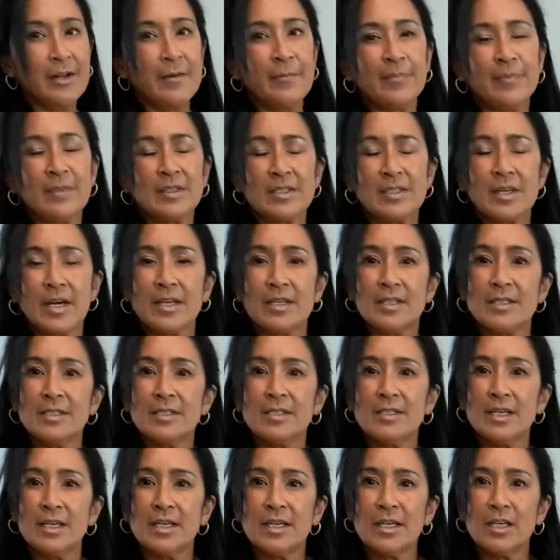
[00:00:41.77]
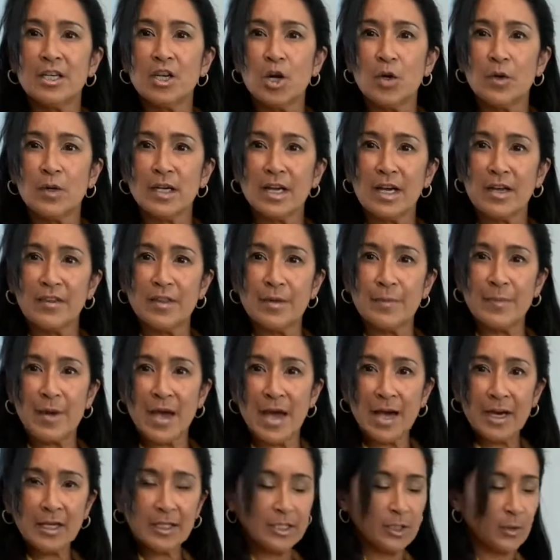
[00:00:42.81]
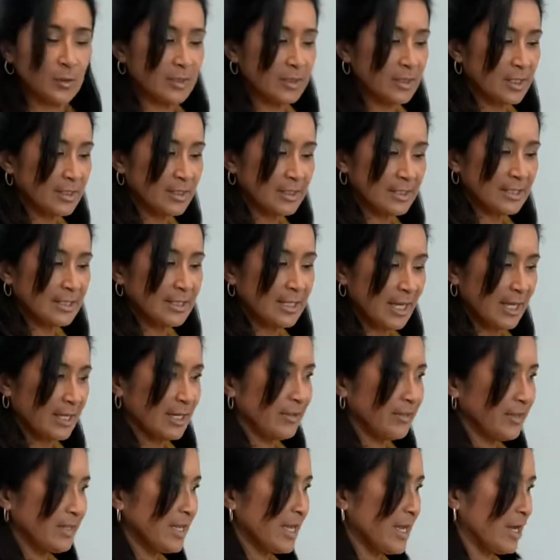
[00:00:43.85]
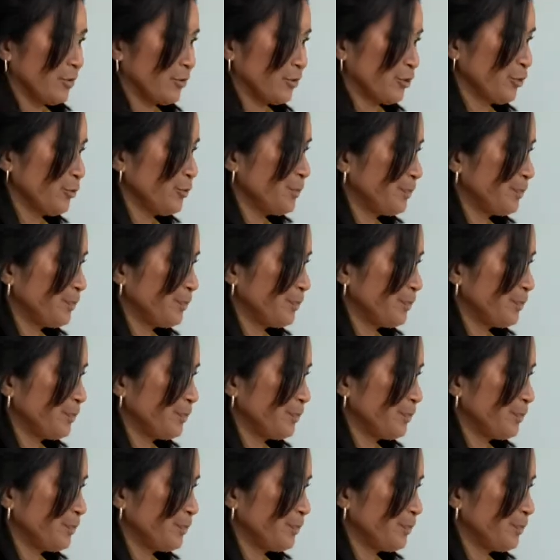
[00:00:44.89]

It's got a sticky coating on the back so it doesn't slide on the counter.